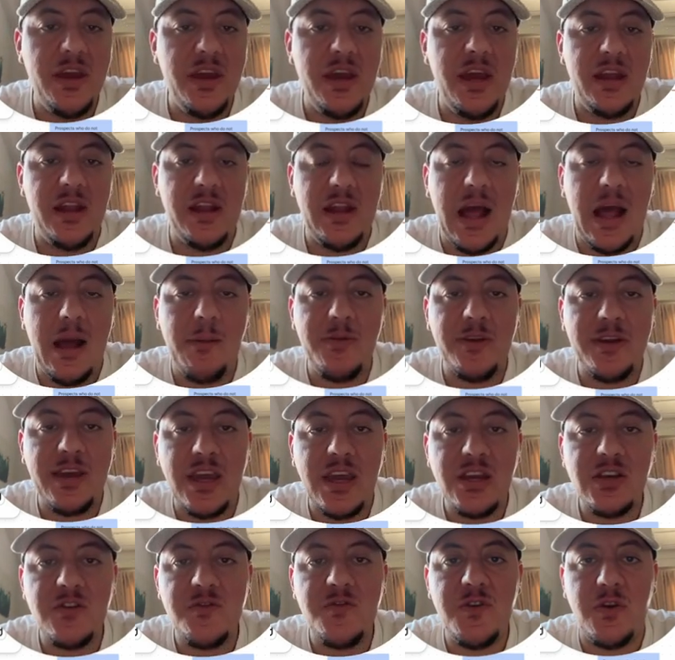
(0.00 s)
And an
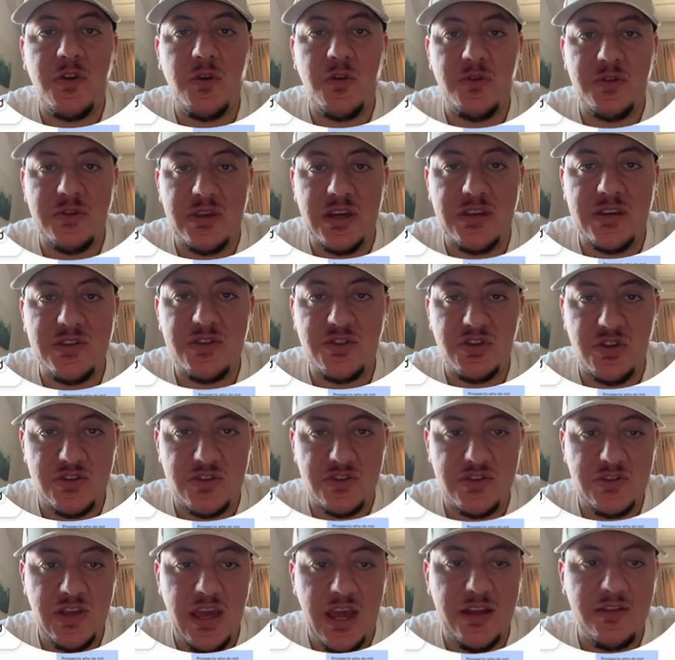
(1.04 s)
application funnel does
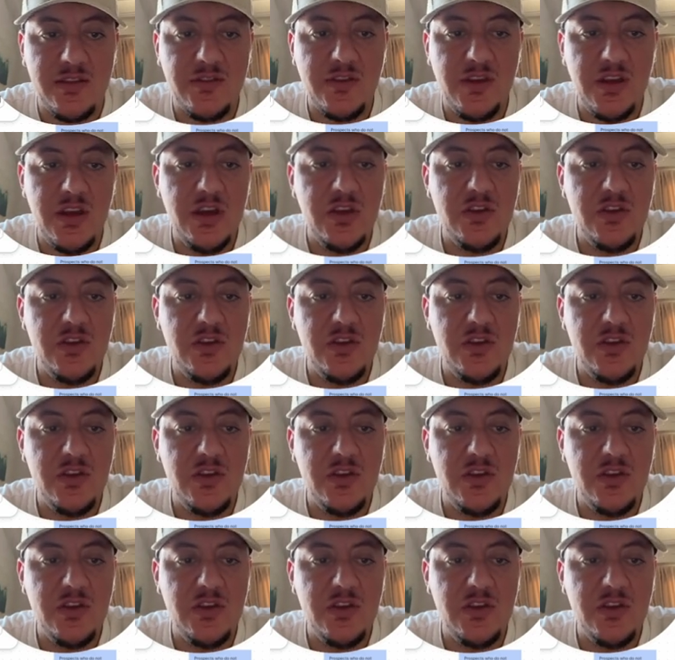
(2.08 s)
just that.